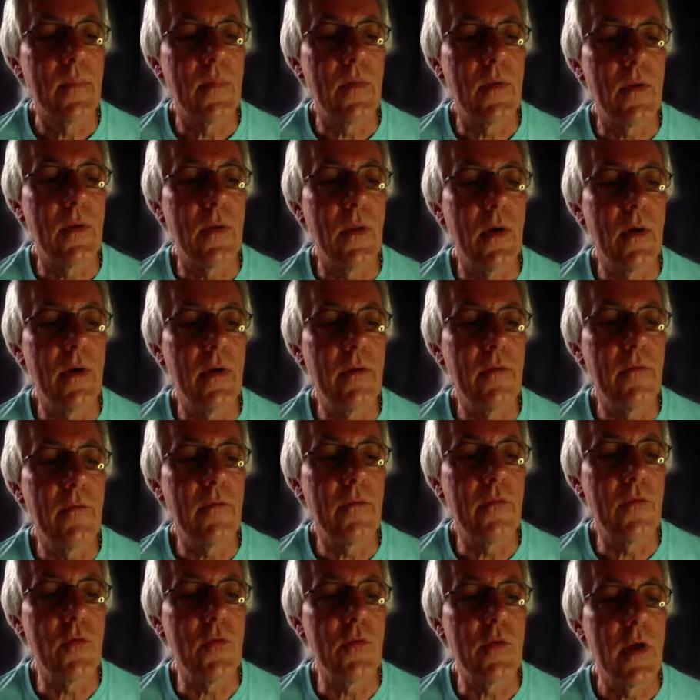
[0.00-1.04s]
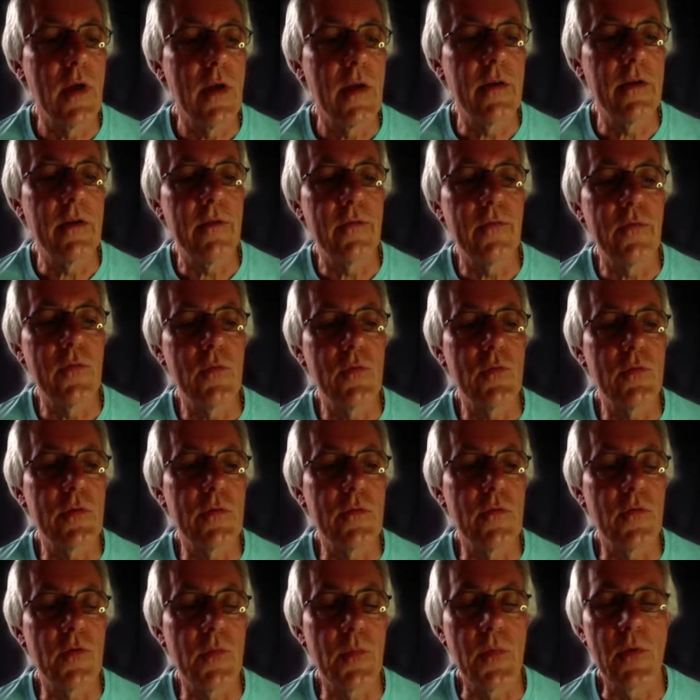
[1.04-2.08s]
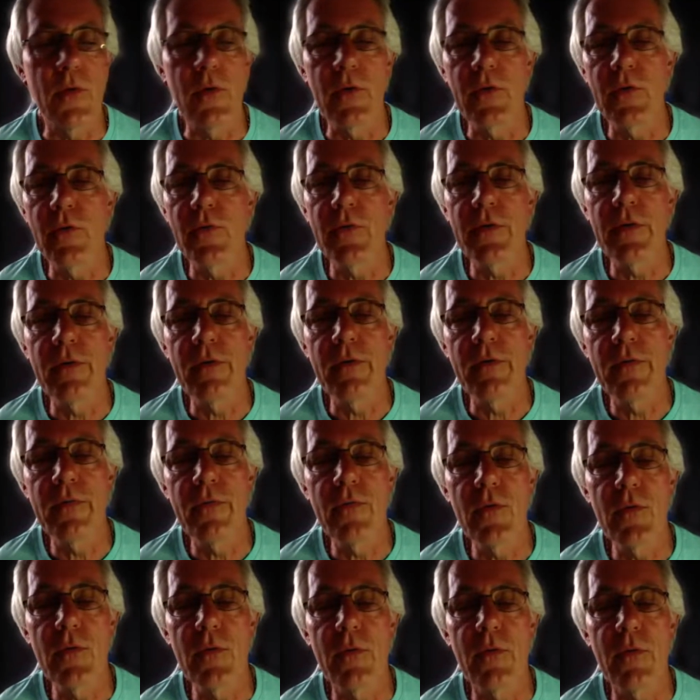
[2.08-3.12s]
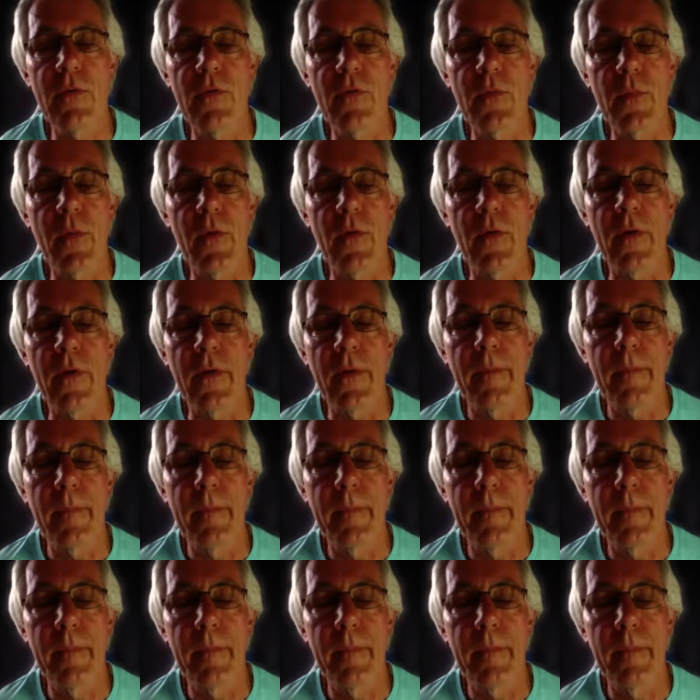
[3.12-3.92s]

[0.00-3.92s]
The 9 fruits. Is it fruits of the Spirit or is it fruit of the Spirit?